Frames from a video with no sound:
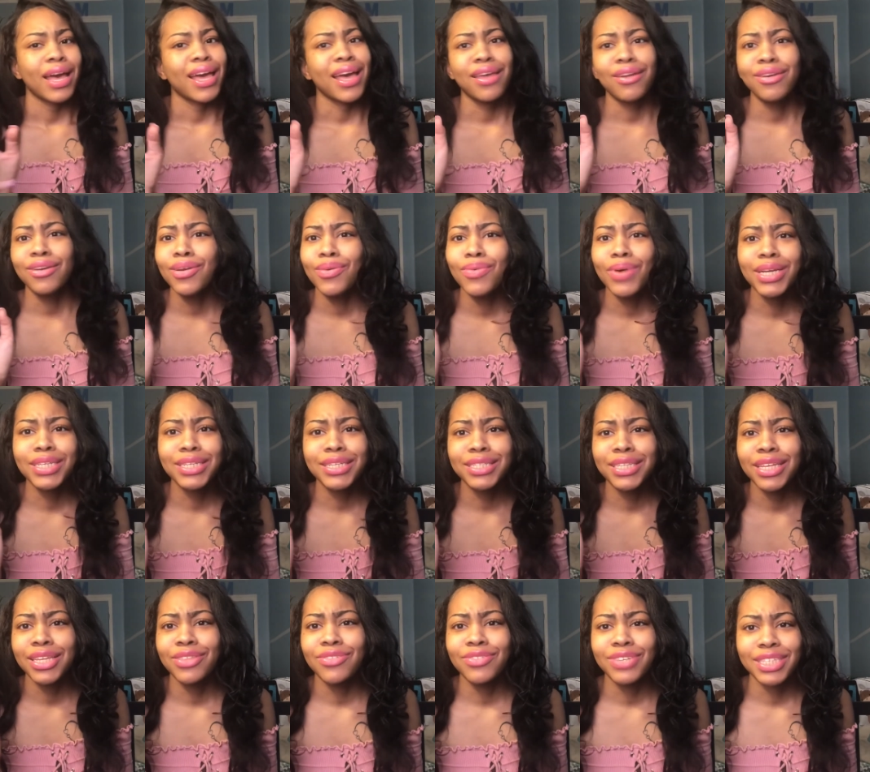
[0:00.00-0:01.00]
I don't know why I just
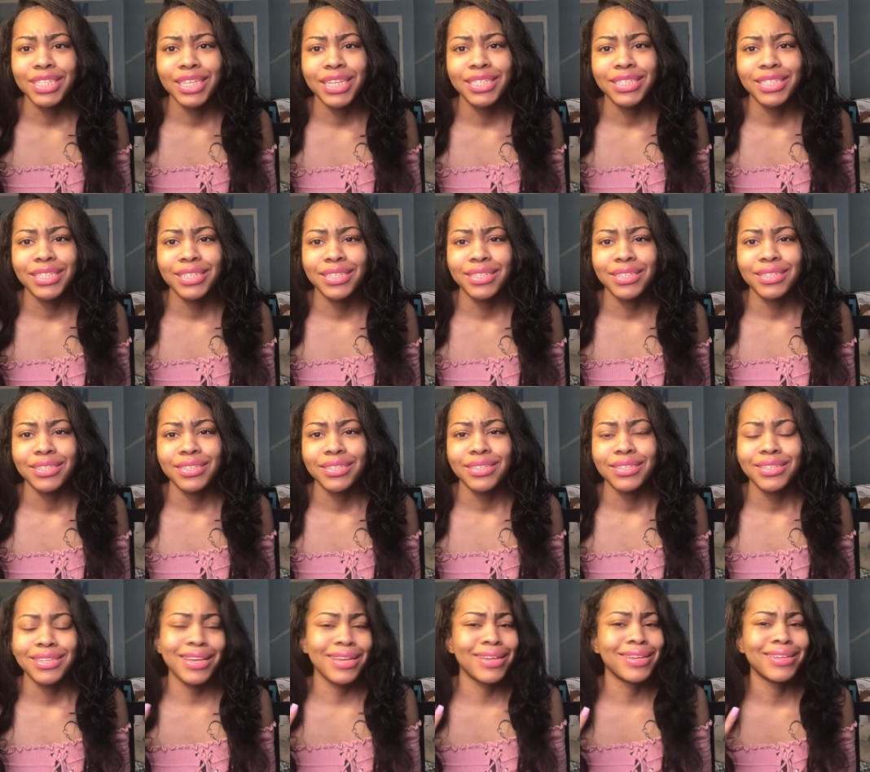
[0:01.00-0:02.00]
said 3 6s.
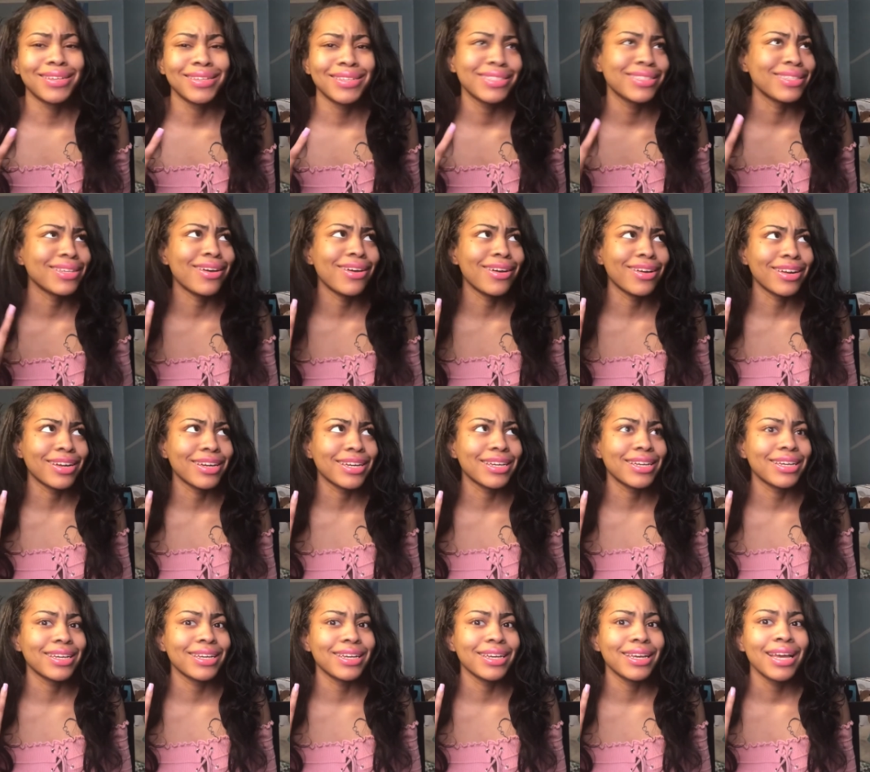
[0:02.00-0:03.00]

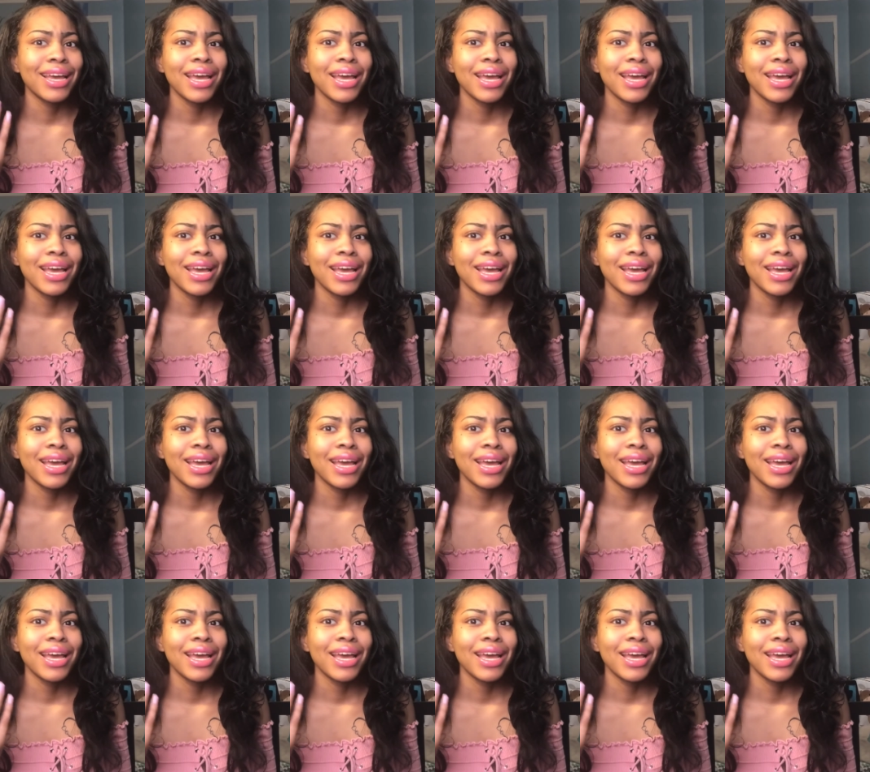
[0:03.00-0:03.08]
Sorry.